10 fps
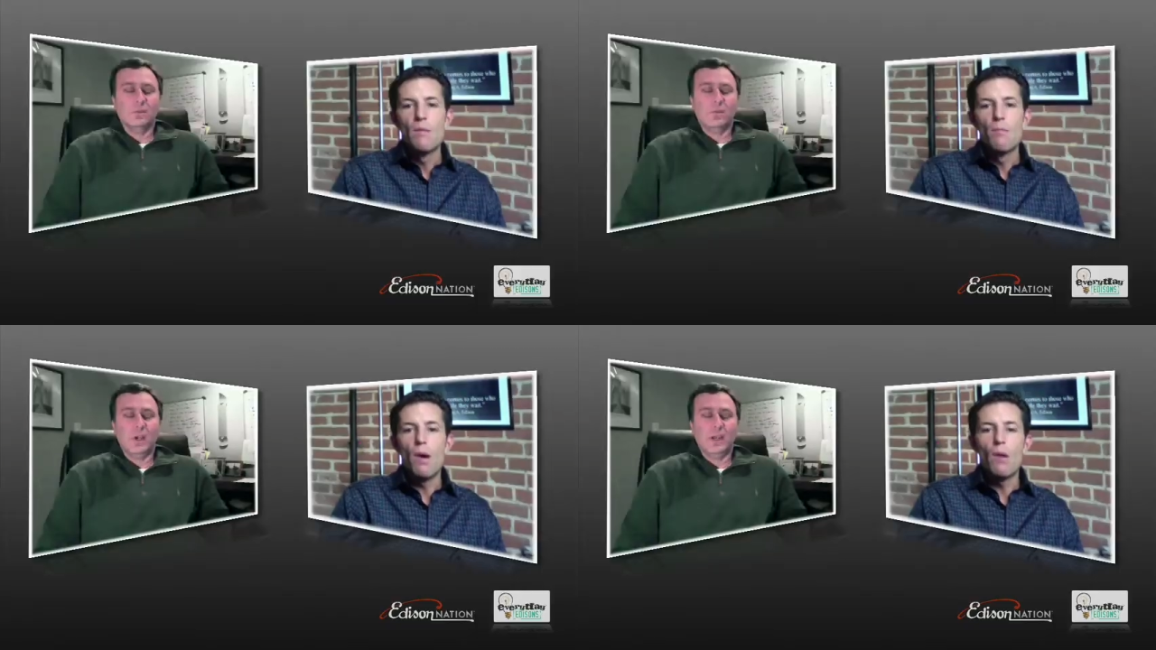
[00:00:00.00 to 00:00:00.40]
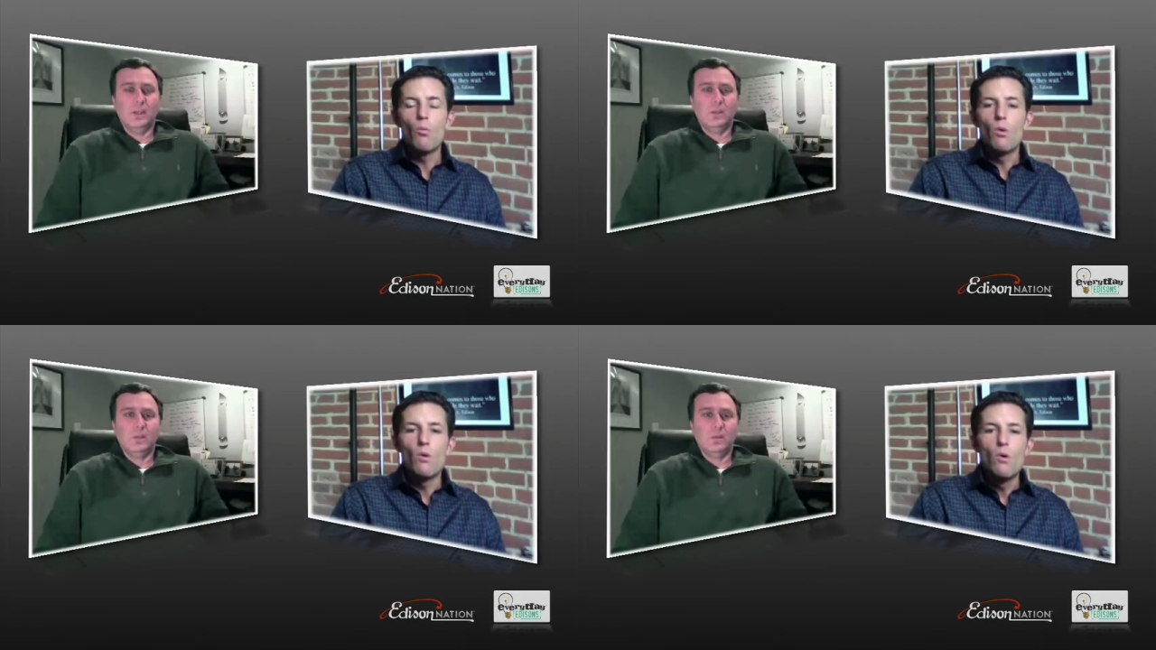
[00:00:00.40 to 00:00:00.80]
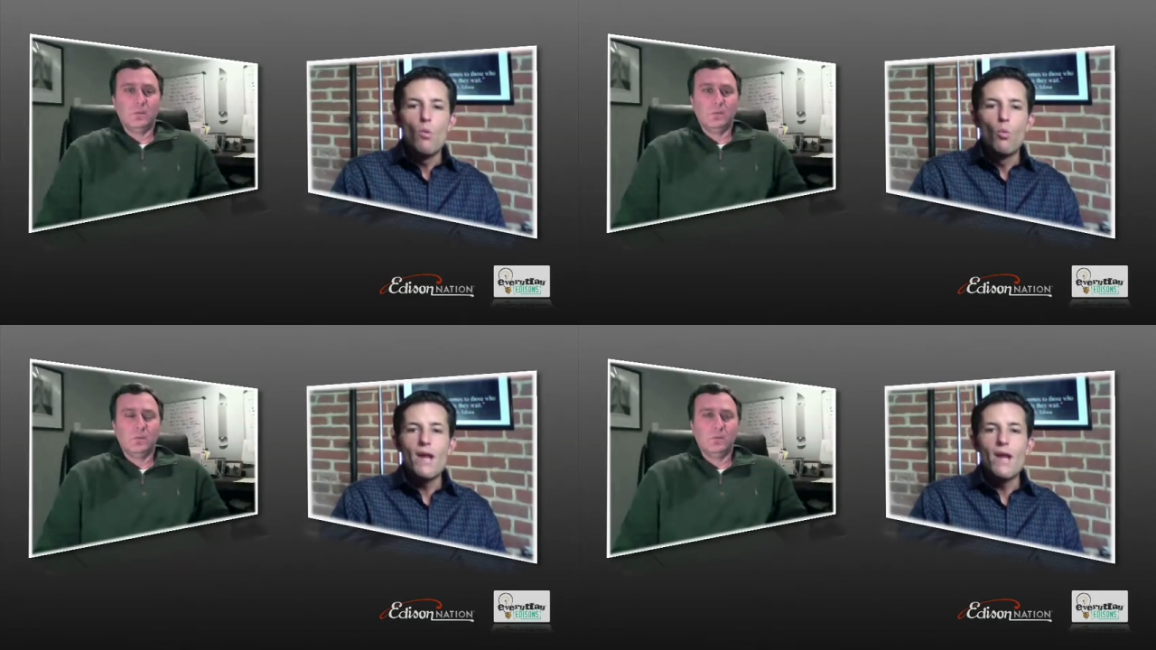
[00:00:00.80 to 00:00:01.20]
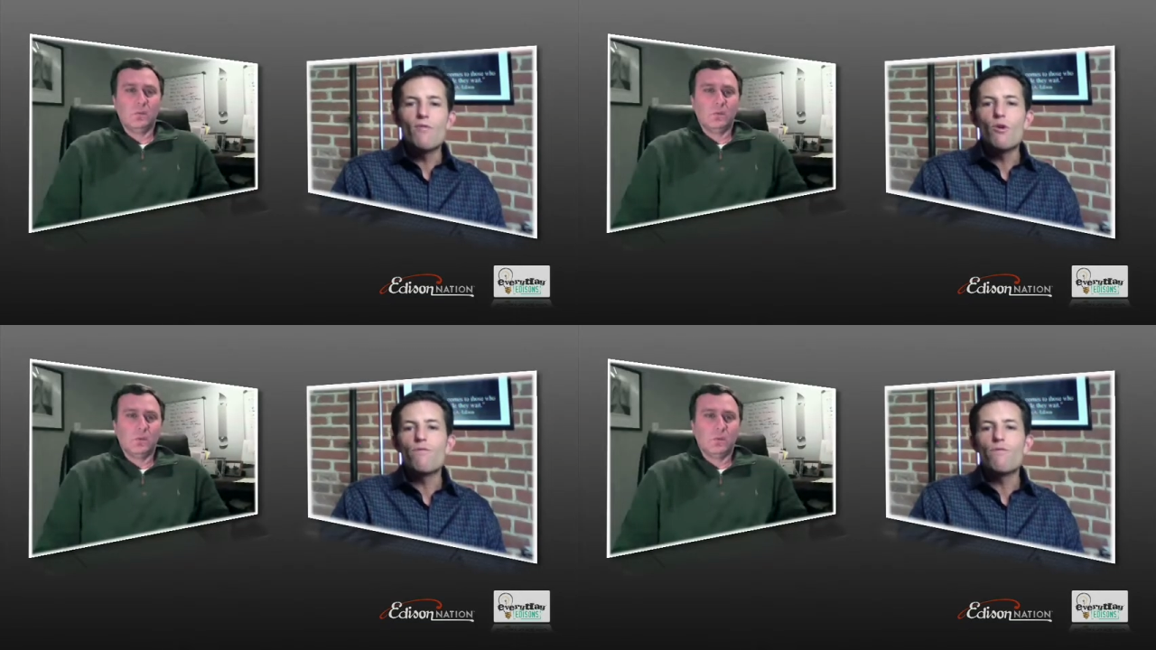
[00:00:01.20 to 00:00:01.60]
Speaker 1: right, but we're
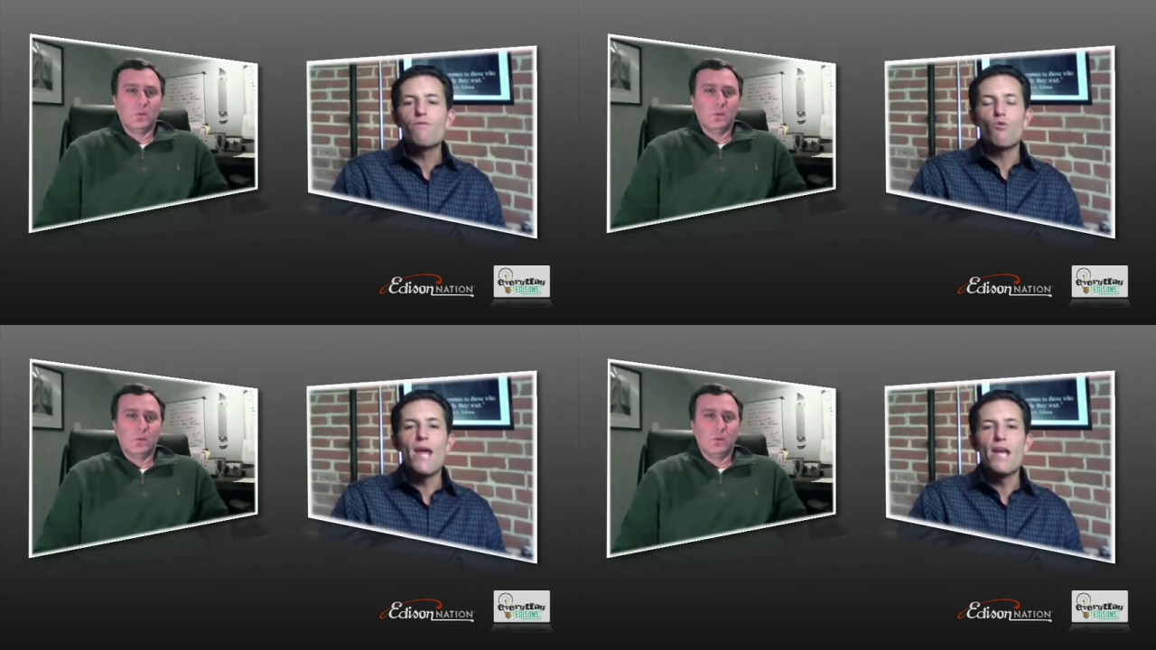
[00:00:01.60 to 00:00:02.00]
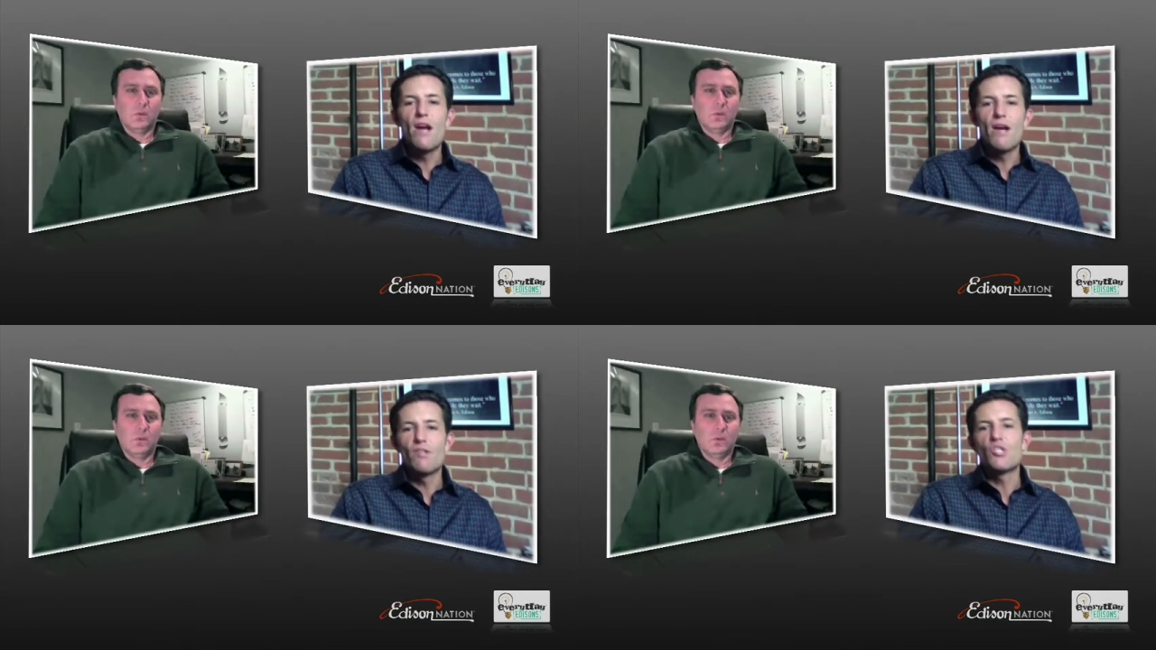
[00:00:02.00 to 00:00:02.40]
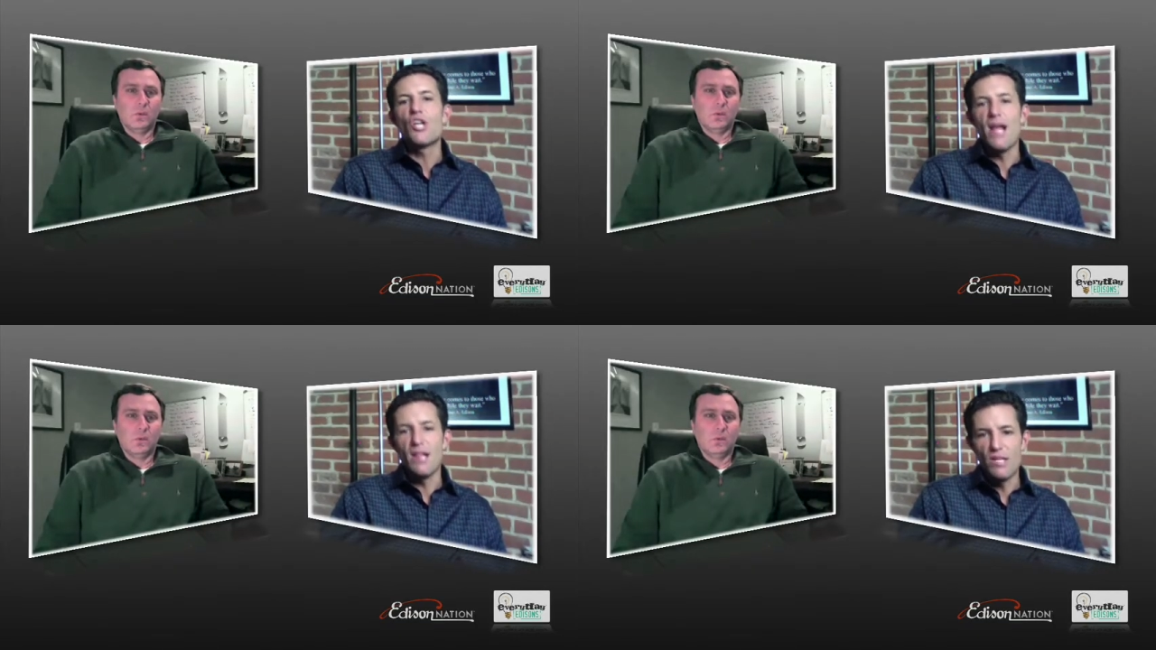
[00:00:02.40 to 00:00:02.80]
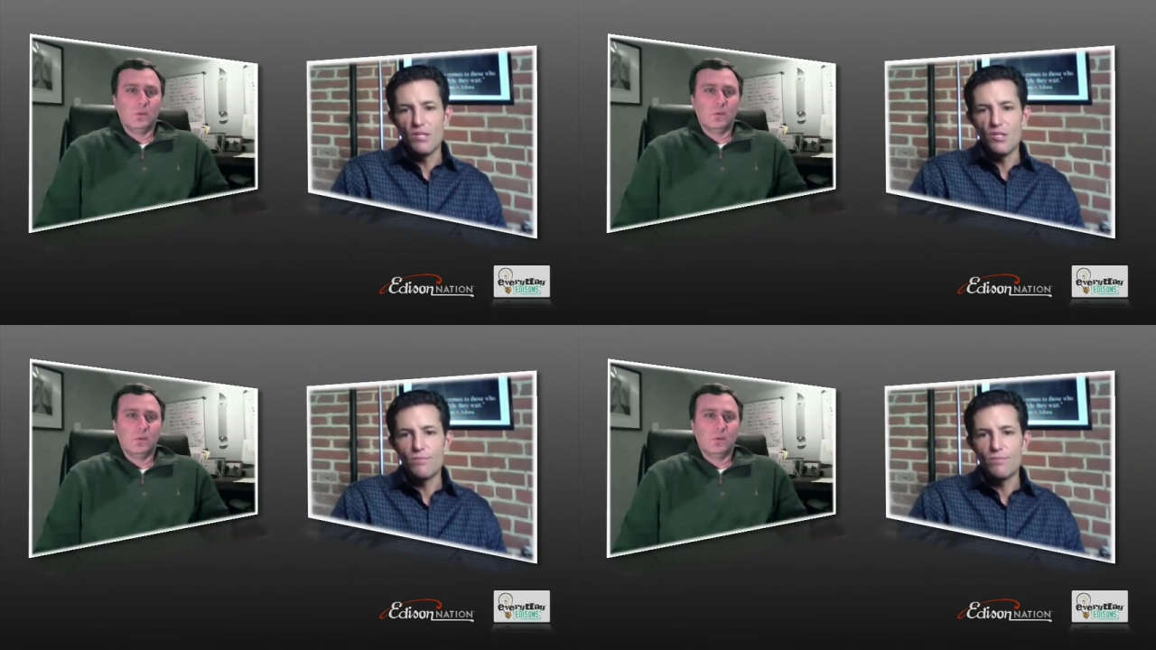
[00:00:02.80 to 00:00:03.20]
never afraid of a
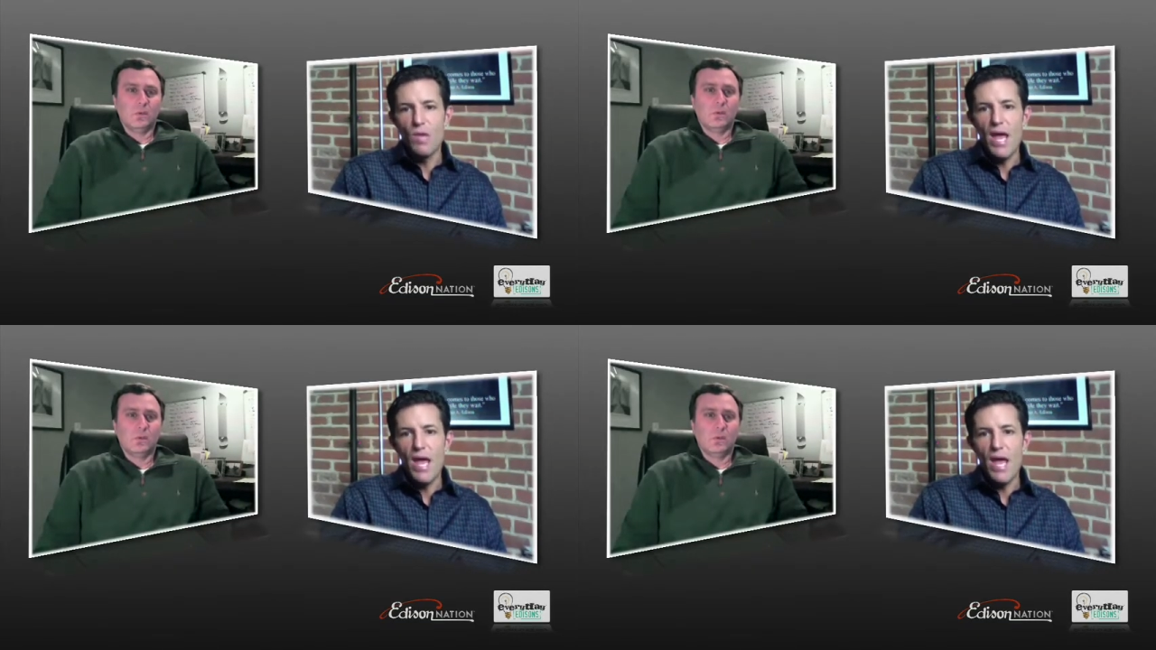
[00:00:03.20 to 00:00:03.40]
challenge.